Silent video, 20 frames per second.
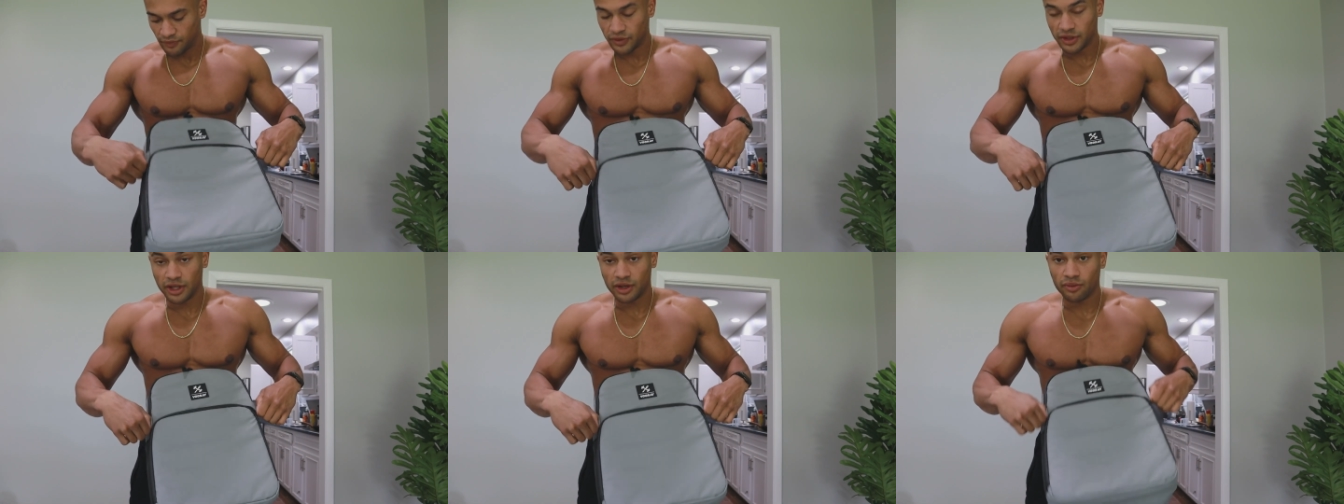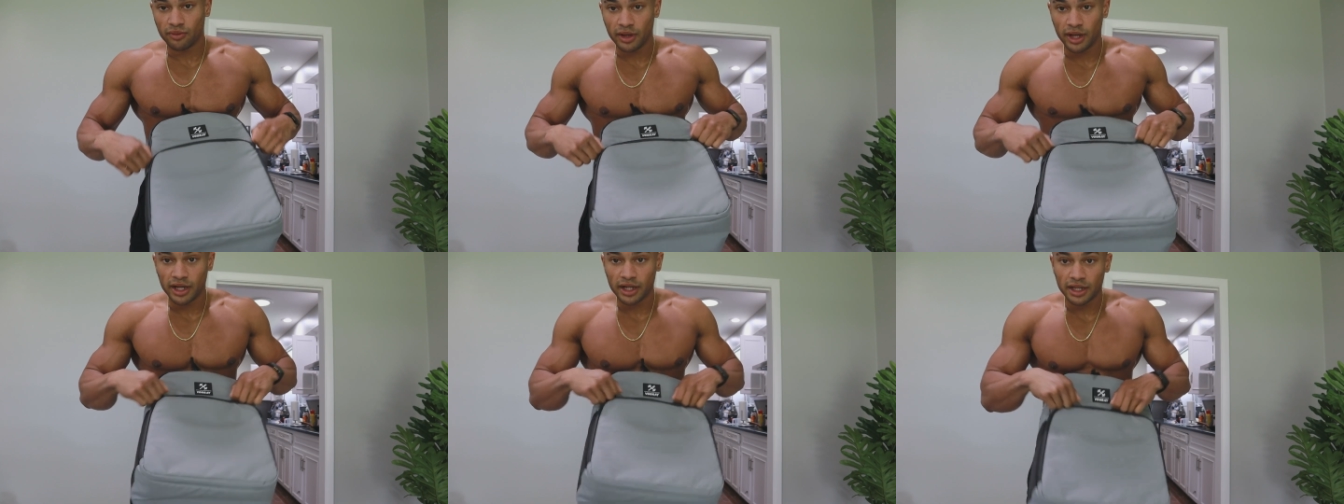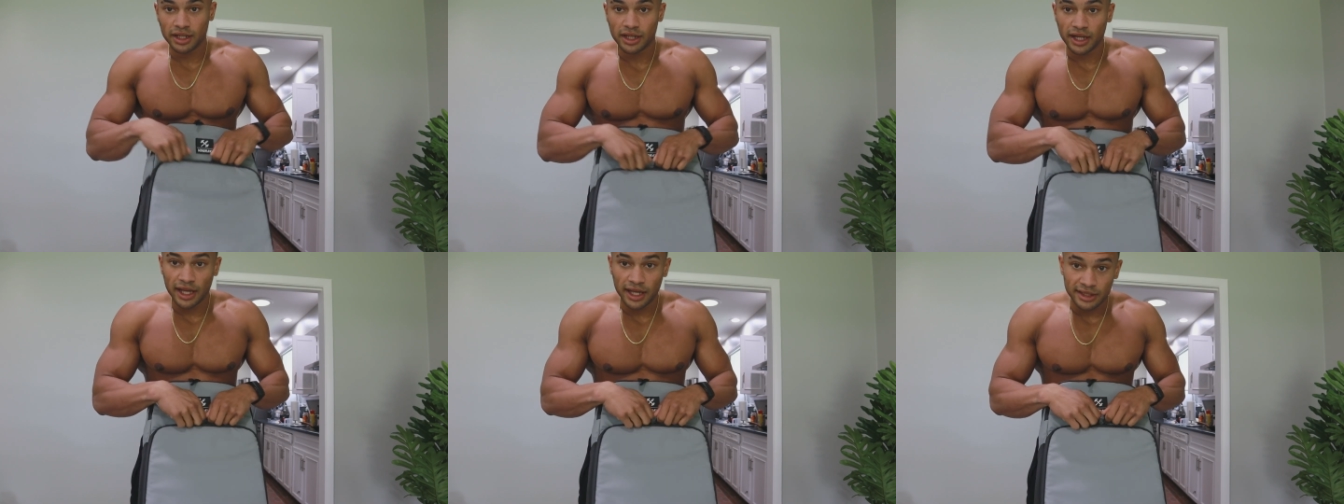get
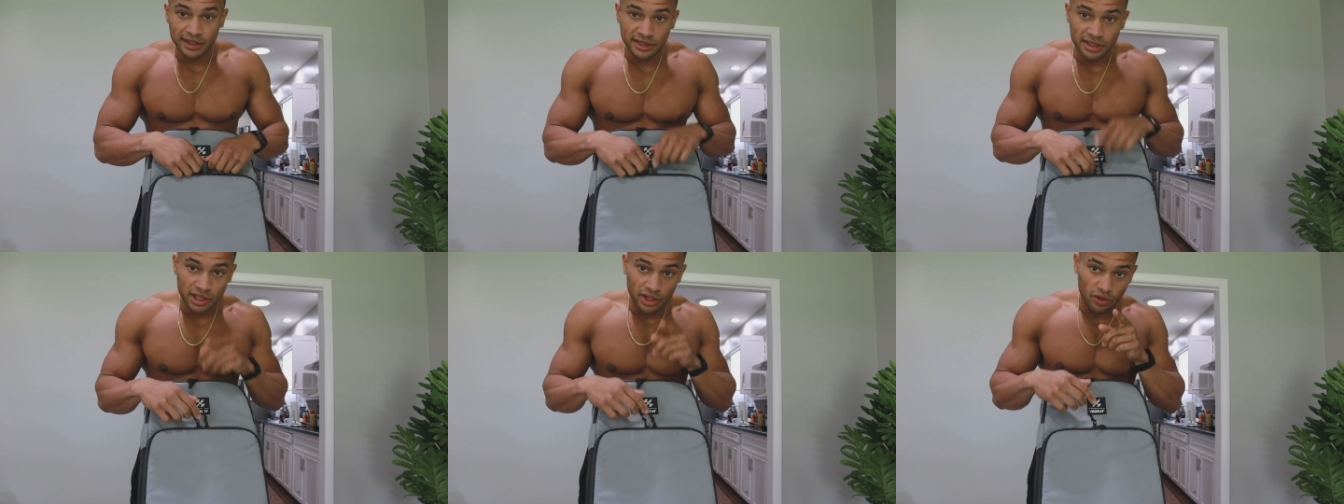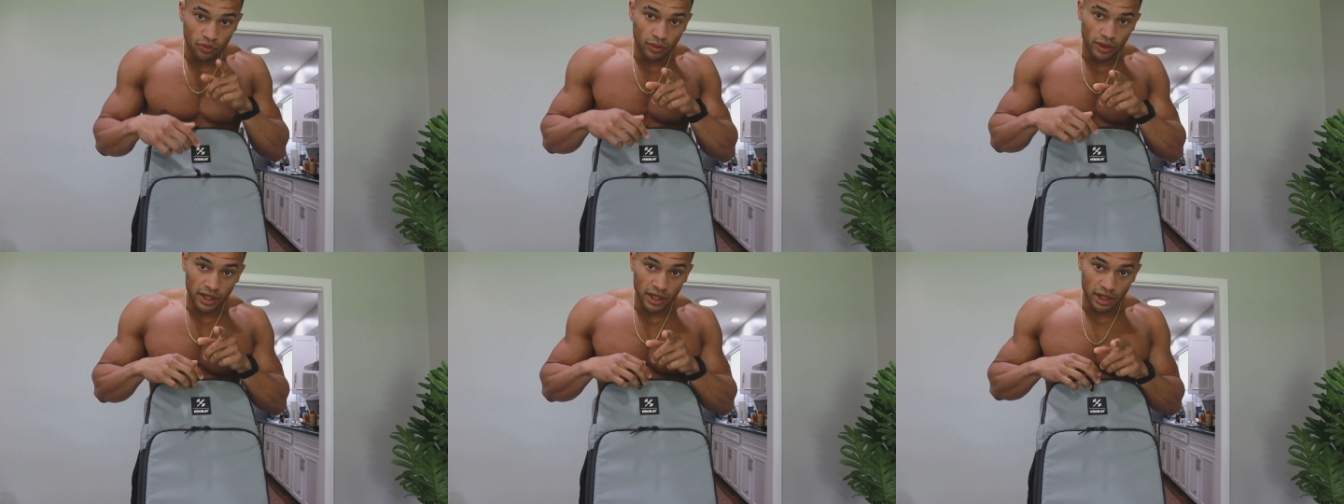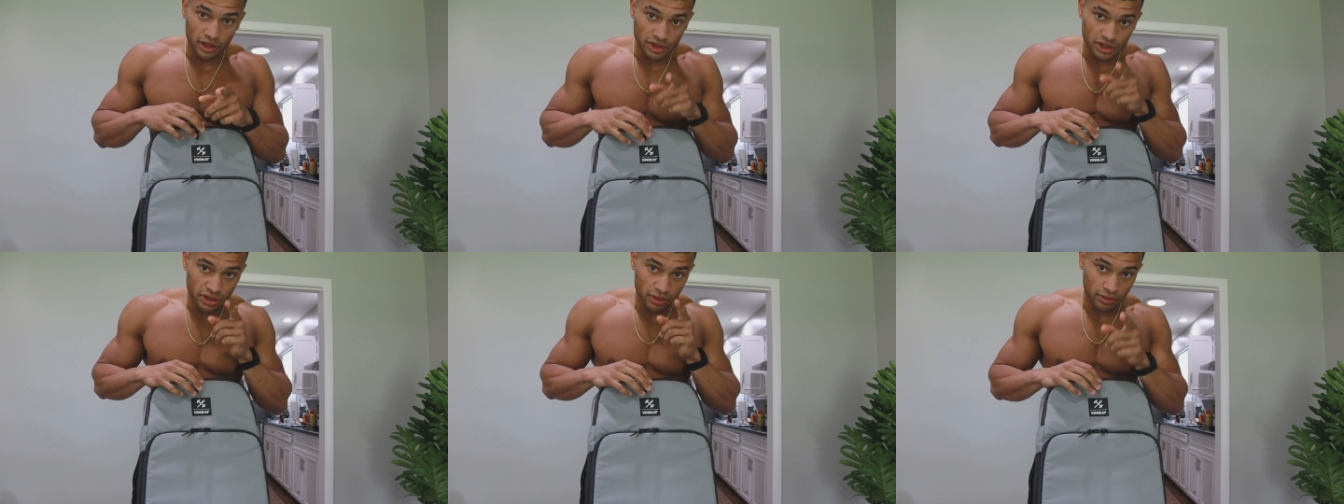ready and head to the
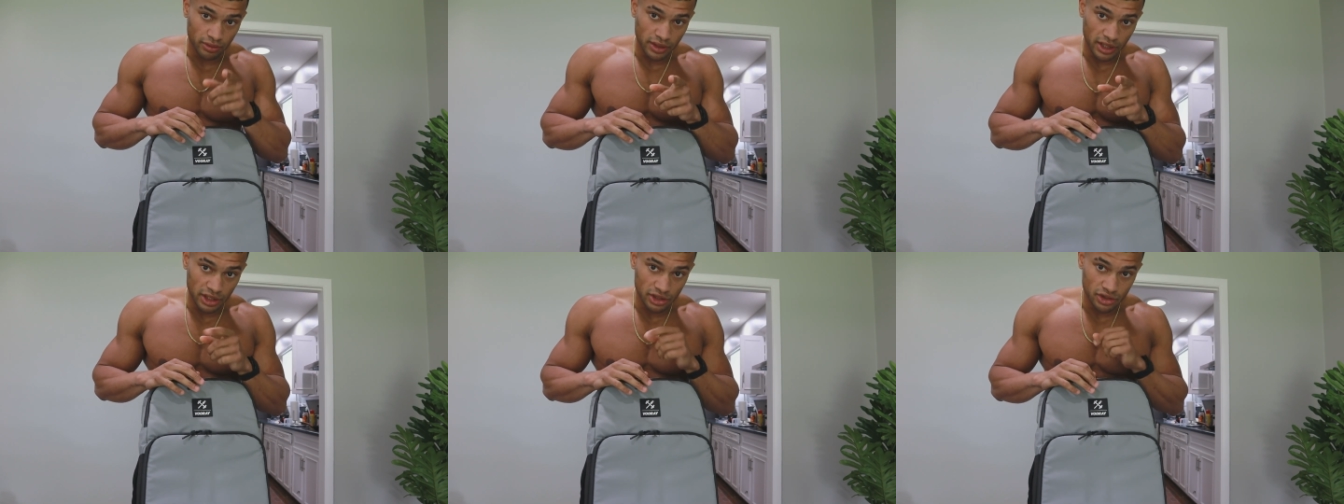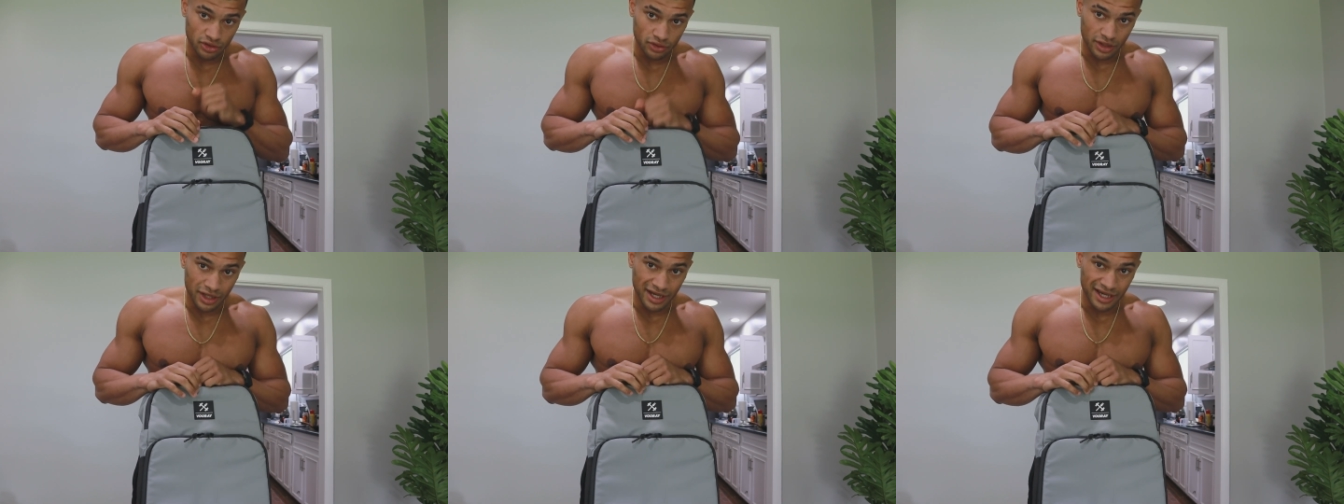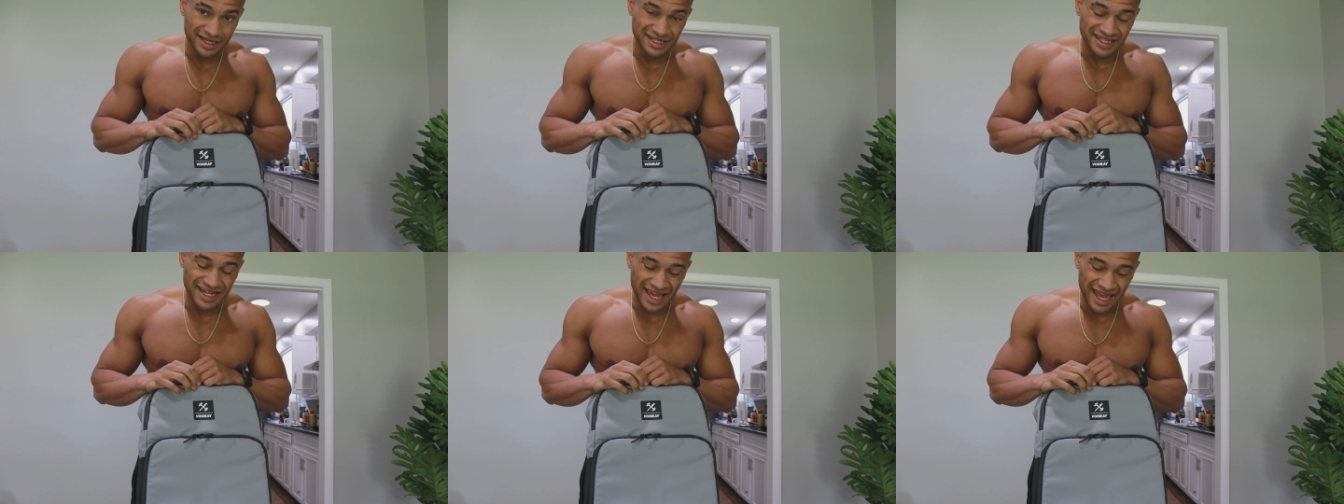warehouse. So I'll catch you
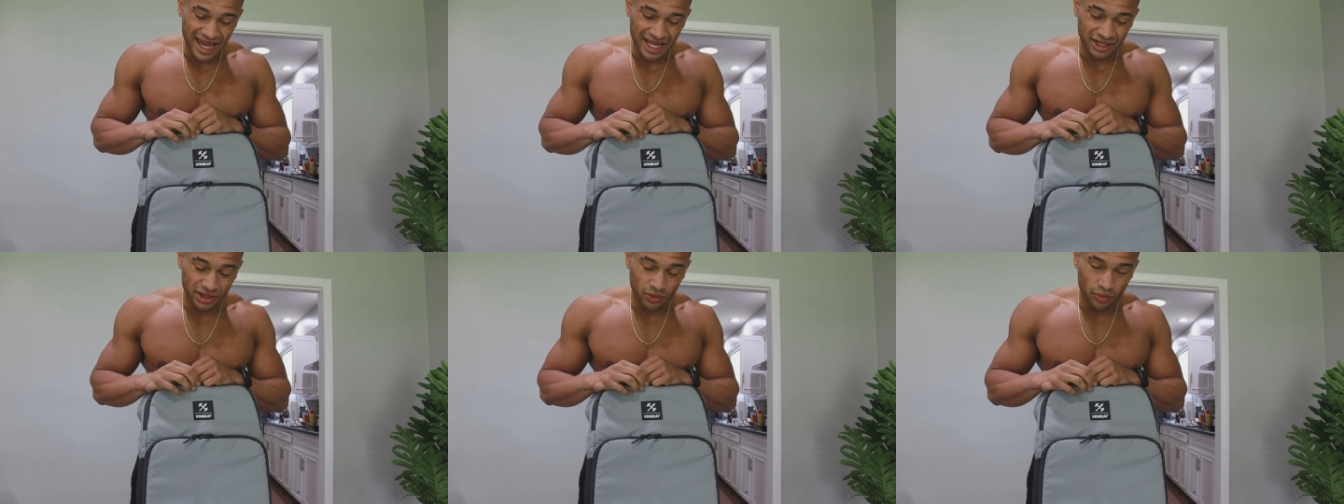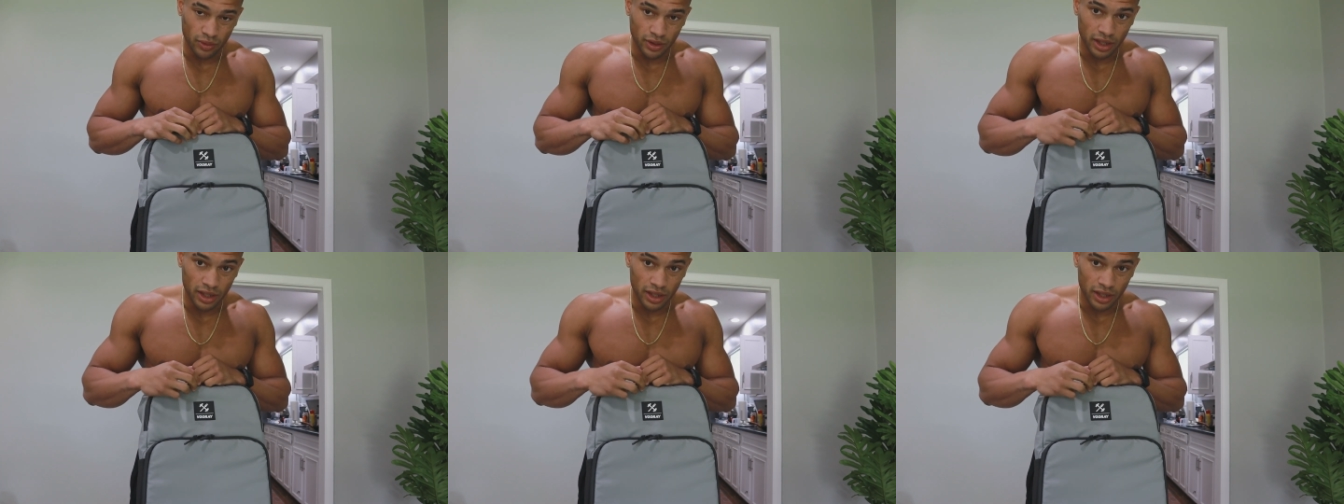guys at the